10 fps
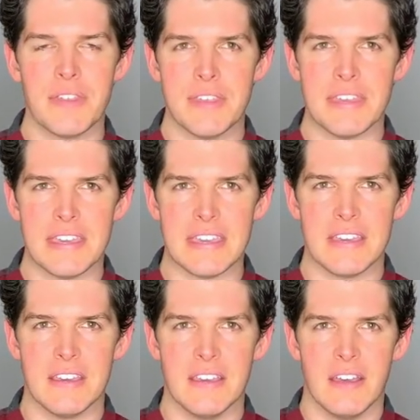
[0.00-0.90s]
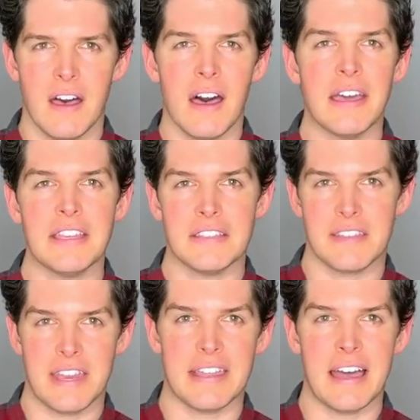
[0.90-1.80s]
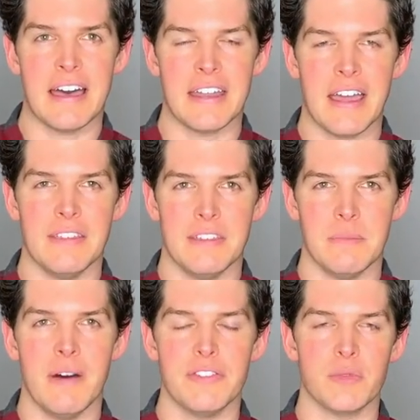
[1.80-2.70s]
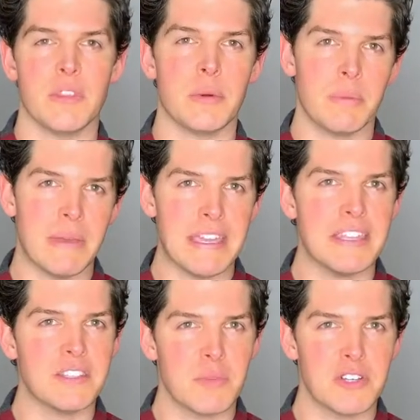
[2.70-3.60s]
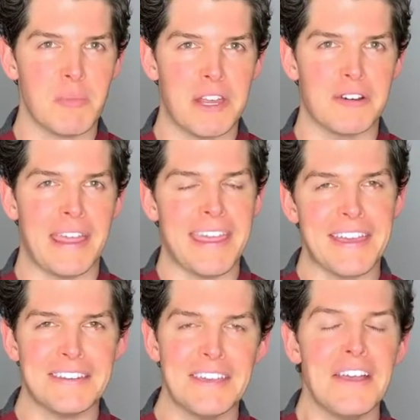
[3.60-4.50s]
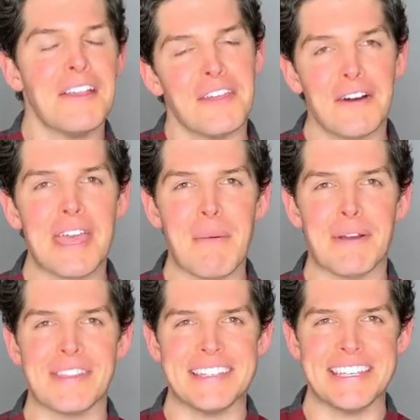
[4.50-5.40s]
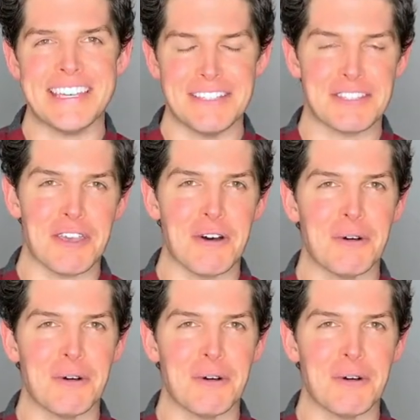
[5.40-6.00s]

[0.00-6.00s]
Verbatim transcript: The height that I got on the muffins while they were baking is much better, and they all came out of the tin, so